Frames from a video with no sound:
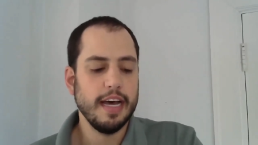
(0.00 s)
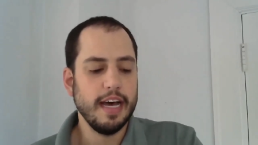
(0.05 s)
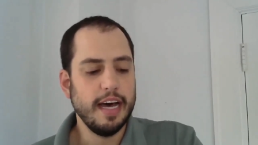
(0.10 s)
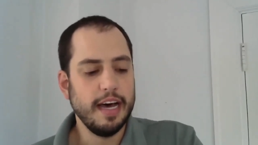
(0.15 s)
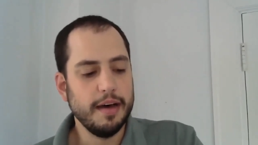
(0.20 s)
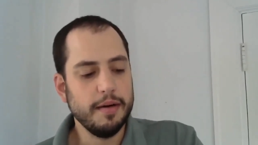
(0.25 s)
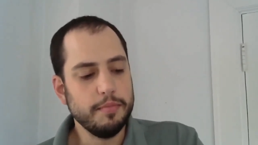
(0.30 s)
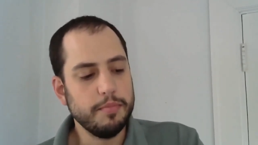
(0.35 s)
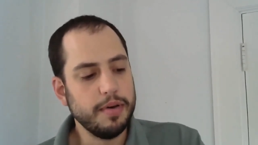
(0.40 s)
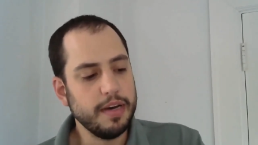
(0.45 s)

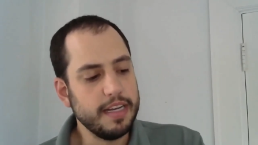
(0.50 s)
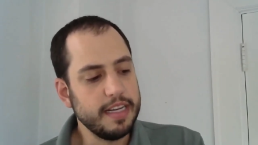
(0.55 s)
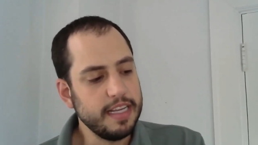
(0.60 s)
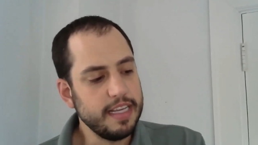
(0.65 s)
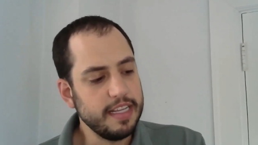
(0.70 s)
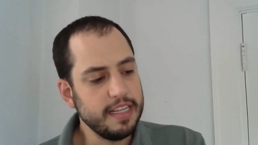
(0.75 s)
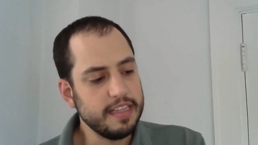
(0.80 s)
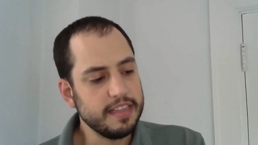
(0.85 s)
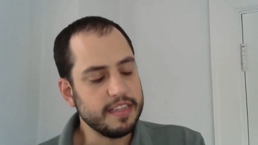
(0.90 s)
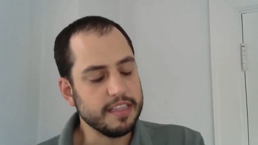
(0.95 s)
uh, but
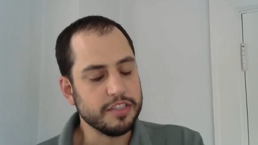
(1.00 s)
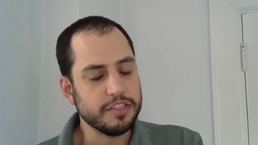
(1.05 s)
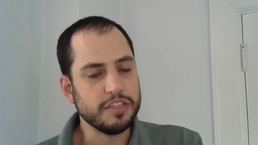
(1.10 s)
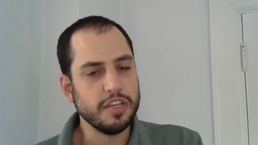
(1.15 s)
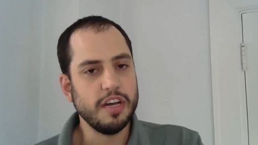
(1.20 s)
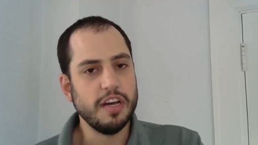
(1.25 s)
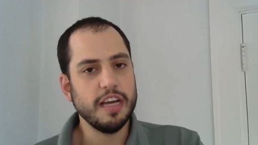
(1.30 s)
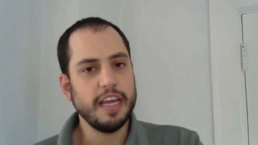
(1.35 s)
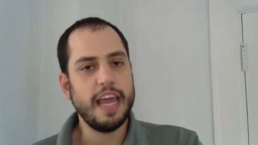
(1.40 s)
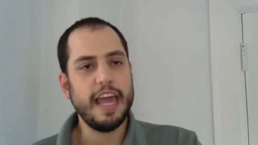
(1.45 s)
the
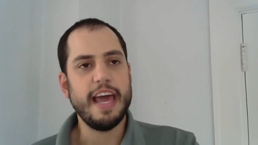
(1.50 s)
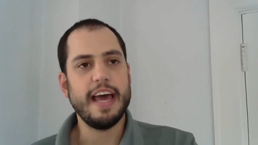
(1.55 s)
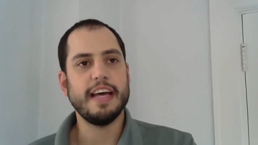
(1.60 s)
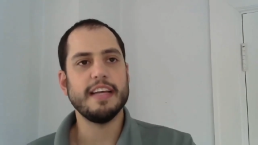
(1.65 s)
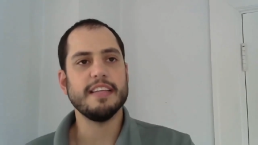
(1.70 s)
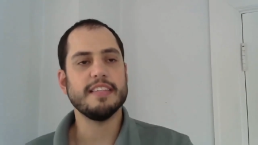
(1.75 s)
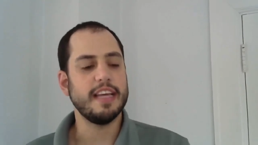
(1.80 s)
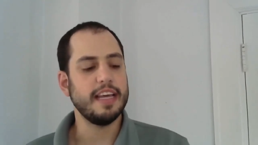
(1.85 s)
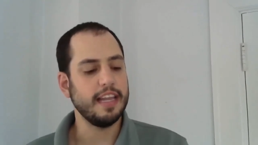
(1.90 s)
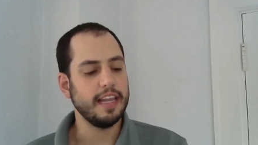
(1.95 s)
song
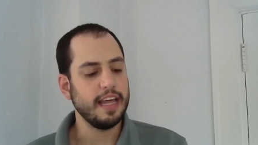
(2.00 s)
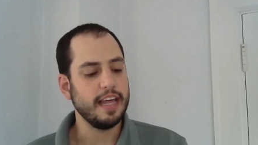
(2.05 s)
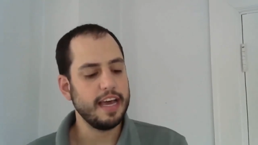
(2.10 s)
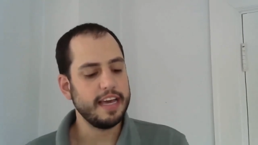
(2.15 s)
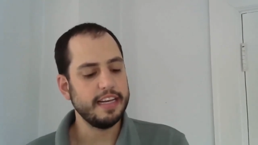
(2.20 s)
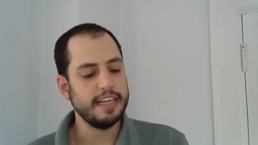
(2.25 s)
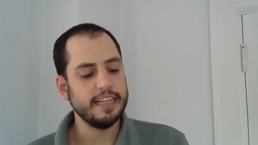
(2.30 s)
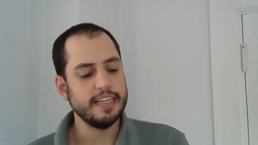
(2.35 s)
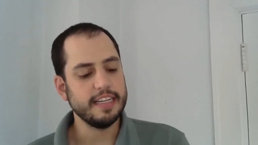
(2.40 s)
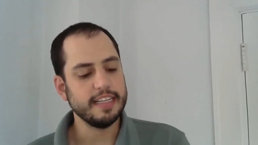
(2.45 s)
has a
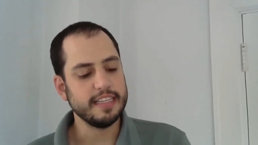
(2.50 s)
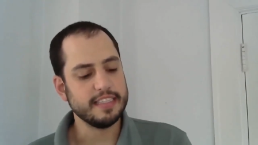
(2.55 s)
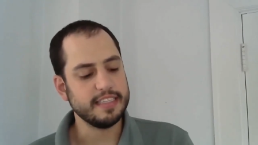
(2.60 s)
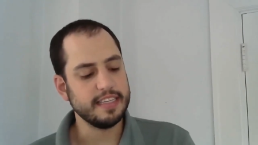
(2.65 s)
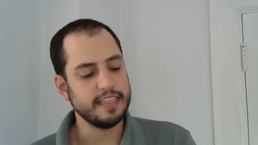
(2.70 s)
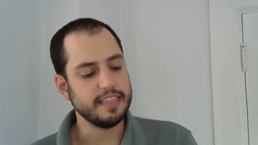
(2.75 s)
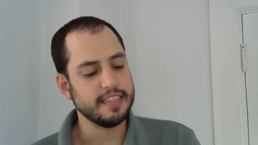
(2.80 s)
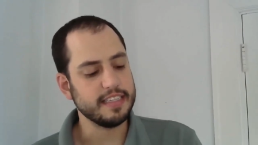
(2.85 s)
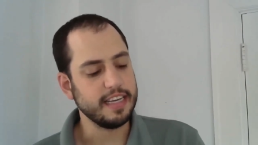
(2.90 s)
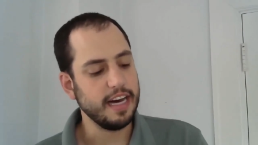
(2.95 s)
line in it that
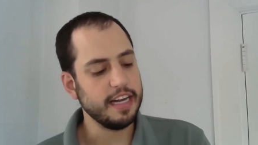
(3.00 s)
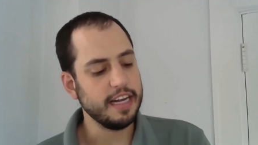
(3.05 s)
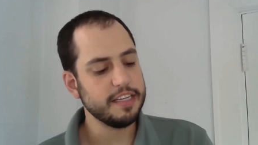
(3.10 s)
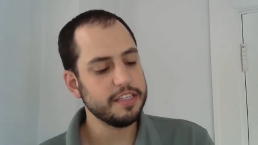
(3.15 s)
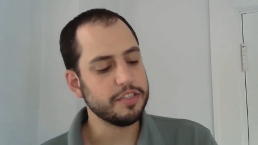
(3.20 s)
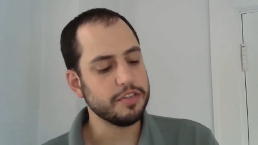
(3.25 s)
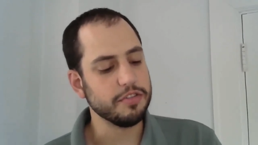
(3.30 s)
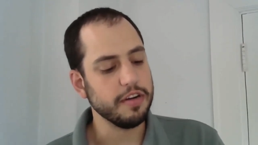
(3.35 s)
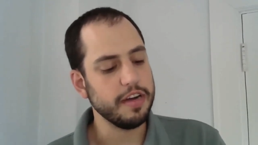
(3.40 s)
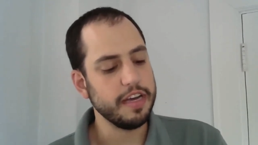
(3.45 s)
says, God
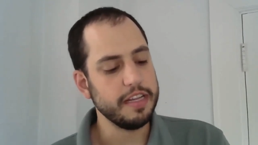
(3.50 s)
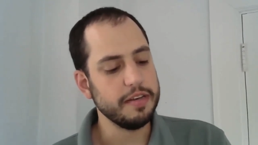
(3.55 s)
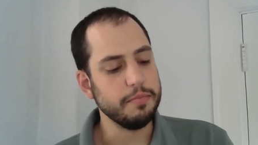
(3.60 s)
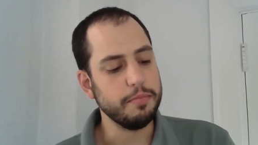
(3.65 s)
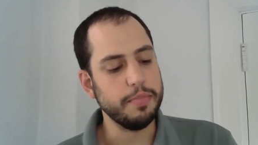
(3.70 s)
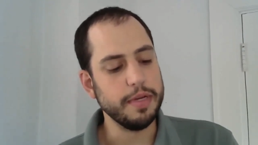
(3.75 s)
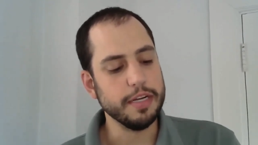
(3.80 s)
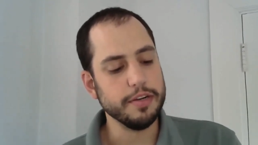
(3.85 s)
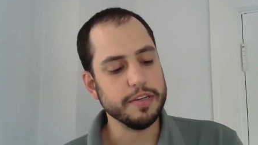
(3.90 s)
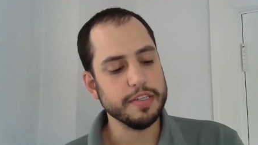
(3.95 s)
is
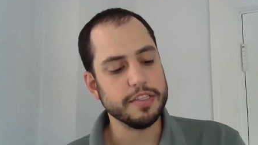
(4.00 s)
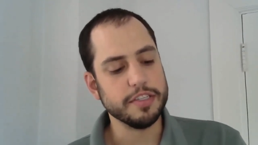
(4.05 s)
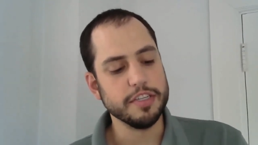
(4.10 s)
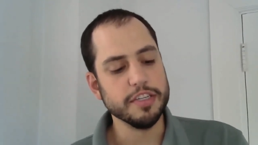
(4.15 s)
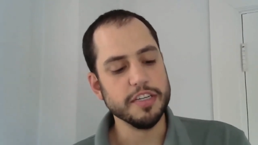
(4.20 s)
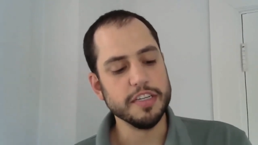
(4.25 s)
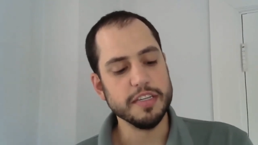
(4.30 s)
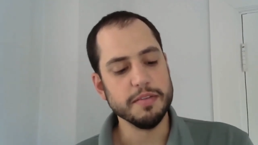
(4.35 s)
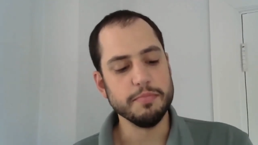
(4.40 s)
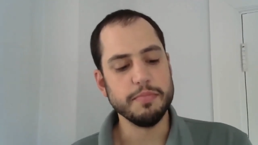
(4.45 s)
great, beer is
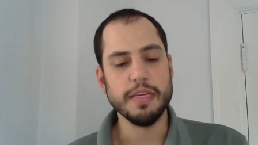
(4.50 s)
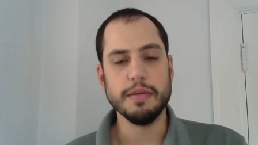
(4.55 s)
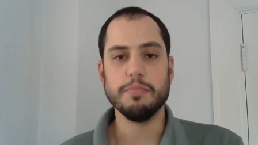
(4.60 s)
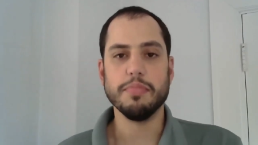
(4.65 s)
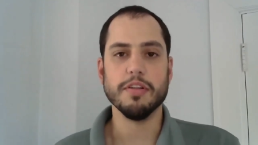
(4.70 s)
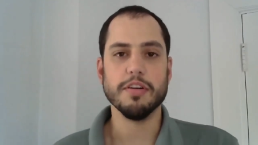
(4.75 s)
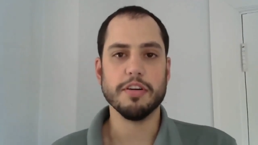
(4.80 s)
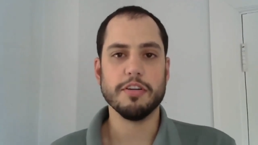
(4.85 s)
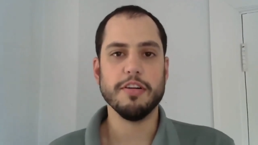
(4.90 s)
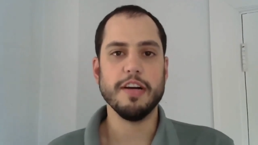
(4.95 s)
good, and
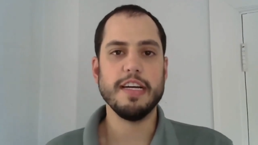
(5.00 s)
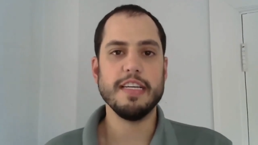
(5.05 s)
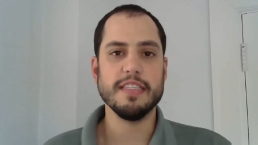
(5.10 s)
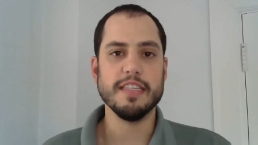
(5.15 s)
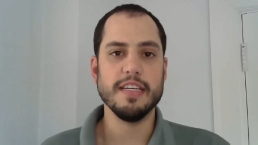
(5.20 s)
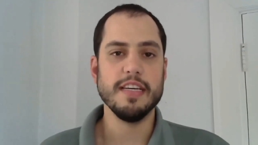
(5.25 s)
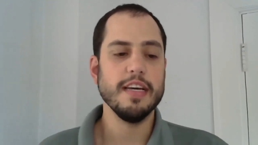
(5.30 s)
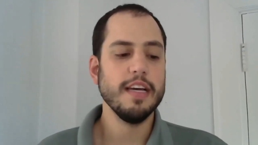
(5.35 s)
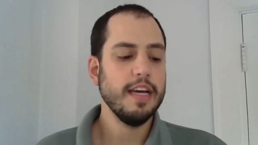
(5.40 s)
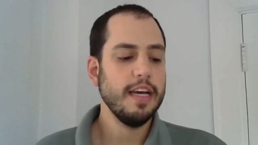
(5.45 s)
people are
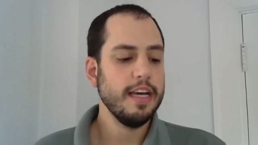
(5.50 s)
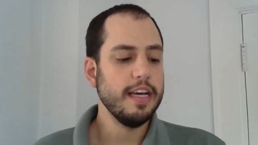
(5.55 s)
crazy.